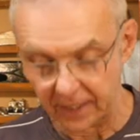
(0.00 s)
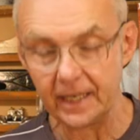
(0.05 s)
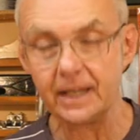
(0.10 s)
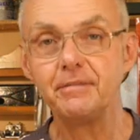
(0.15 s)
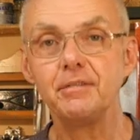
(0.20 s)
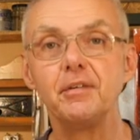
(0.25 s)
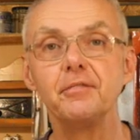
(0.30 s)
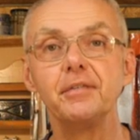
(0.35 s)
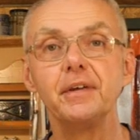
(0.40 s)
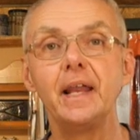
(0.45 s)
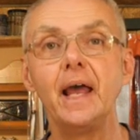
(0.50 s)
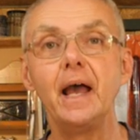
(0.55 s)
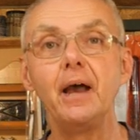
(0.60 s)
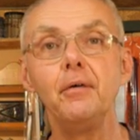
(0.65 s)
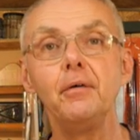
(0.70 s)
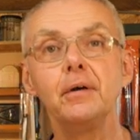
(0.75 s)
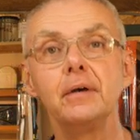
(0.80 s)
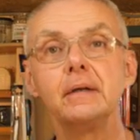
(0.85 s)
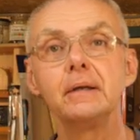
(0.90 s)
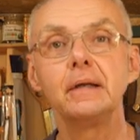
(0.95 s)
to leave it for
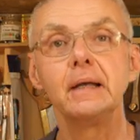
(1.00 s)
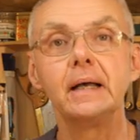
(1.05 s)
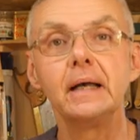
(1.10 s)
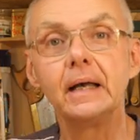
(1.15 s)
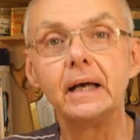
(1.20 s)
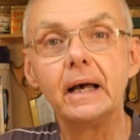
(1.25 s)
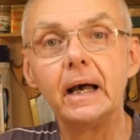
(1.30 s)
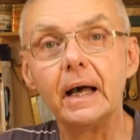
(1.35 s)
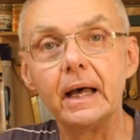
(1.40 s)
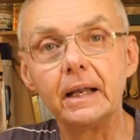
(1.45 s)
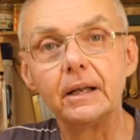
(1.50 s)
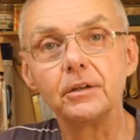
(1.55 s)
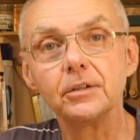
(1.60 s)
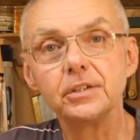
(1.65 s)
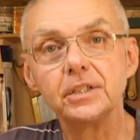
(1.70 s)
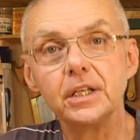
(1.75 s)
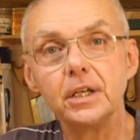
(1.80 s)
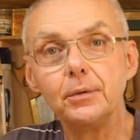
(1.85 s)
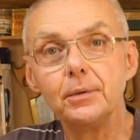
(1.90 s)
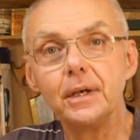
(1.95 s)
now and I'll
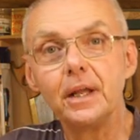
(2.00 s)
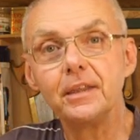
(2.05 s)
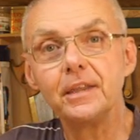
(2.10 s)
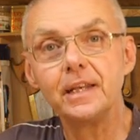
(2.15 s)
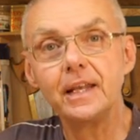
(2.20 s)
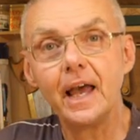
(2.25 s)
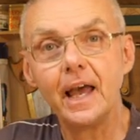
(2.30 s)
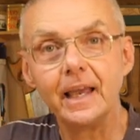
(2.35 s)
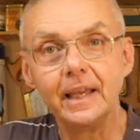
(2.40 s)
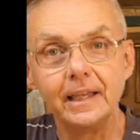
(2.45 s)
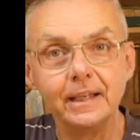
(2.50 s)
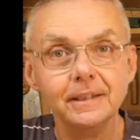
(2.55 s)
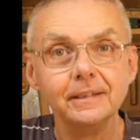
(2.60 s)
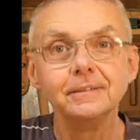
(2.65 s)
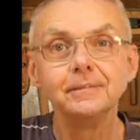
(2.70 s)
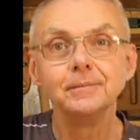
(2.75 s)
see you another day.